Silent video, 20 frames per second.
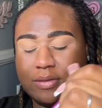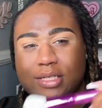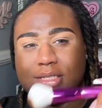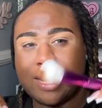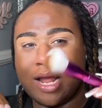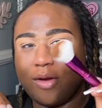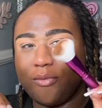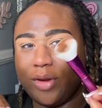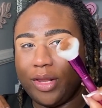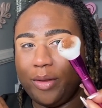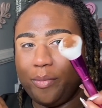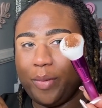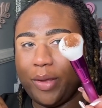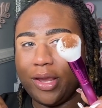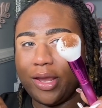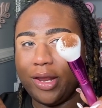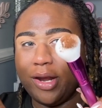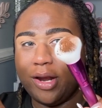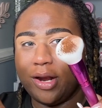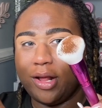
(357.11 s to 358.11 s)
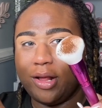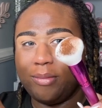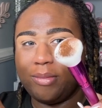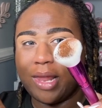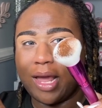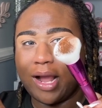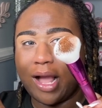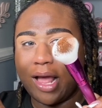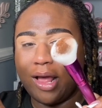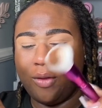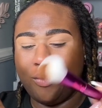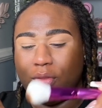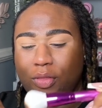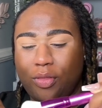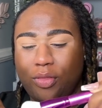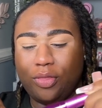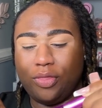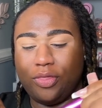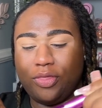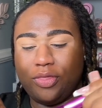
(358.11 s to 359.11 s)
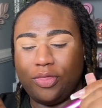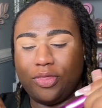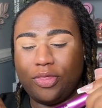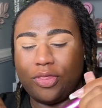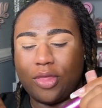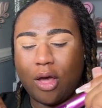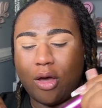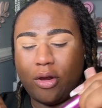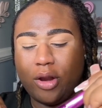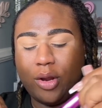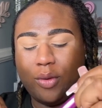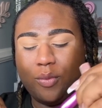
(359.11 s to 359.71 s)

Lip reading: It's not really picking it up like I thought it